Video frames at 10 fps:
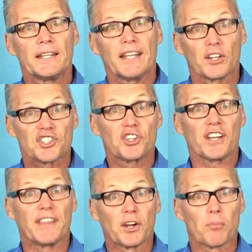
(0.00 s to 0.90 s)
Now, it's
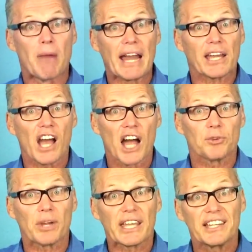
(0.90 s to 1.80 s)
good that our
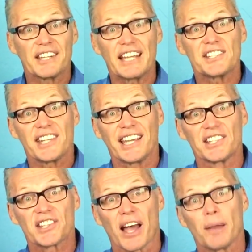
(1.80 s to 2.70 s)
mitochondria contains the
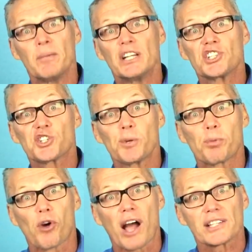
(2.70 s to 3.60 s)
enzyme
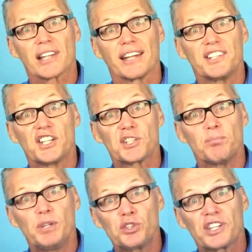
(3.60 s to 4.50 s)
superoxide
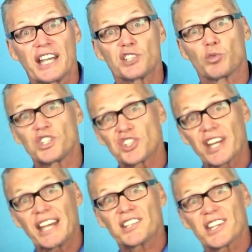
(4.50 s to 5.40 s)
dismutase, which
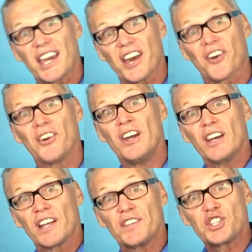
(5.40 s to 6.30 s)
takes care
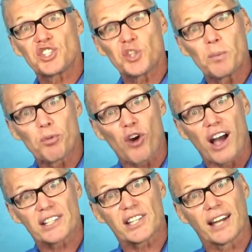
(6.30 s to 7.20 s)
of the
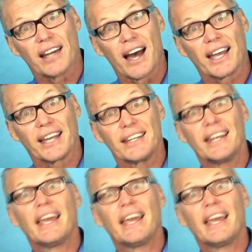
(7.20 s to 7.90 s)
superoxide ion